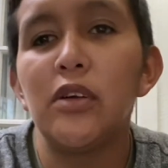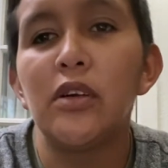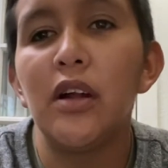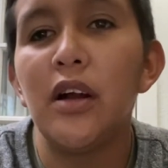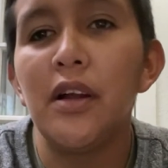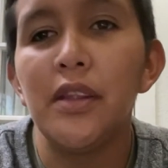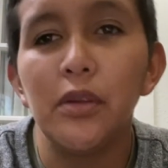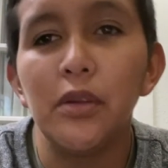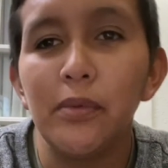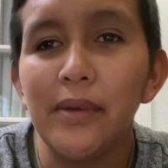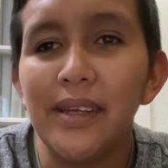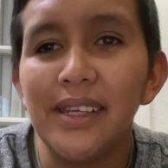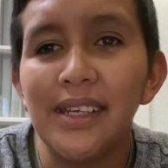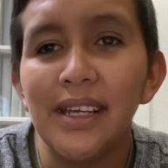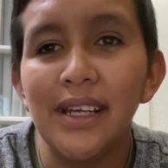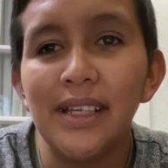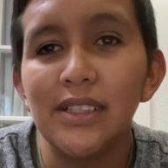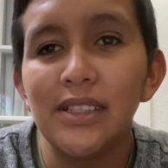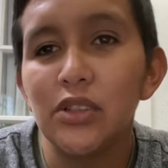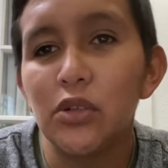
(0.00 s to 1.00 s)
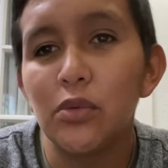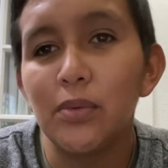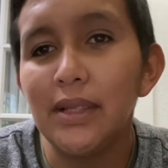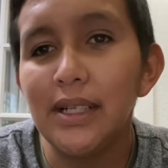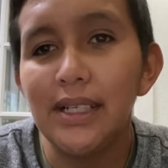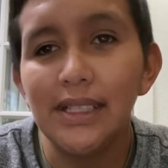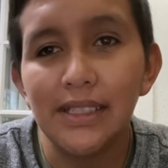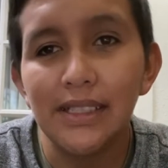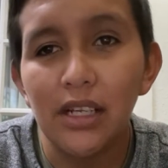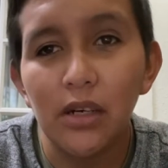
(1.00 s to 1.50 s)
on the weekends or when
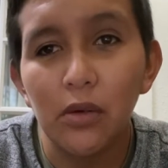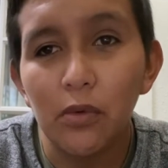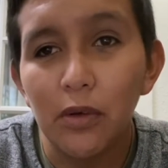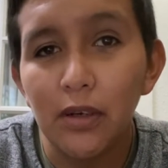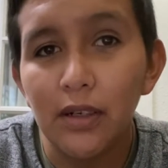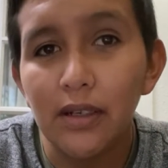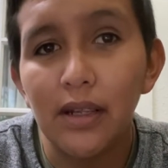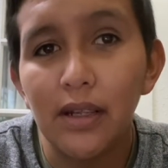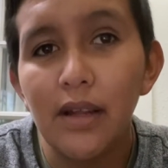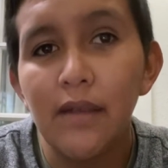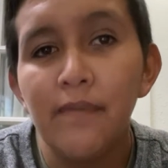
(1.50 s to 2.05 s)
he's not at work.